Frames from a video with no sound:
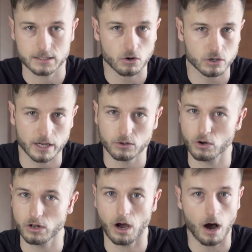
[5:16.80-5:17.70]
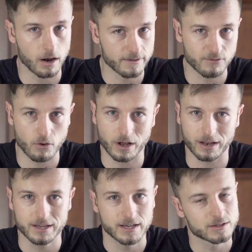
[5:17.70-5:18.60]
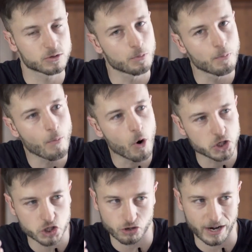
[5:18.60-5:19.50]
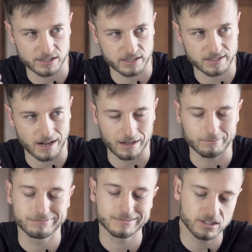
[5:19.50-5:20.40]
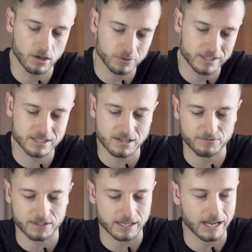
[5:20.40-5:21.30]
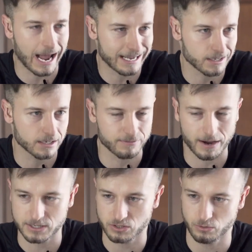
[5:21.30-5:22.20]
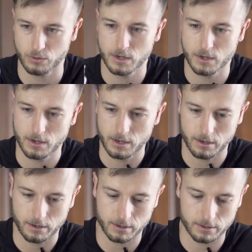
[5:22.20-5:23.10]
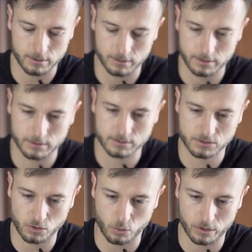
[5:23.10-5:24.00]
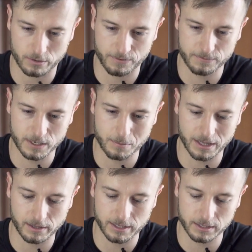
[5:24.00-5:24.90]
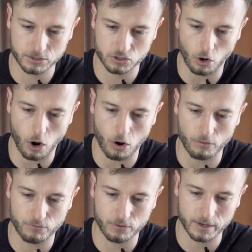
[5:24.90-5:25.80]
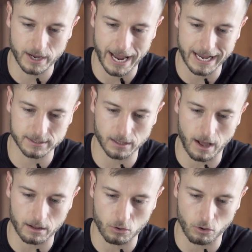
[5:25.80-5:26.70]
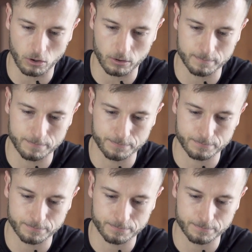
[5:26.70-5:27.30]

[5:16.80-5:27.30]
coconut oil, olive oil, to moisturize the scalp. You know, this is something that I can advise you. So 15 milliliters of ethyl alcohol.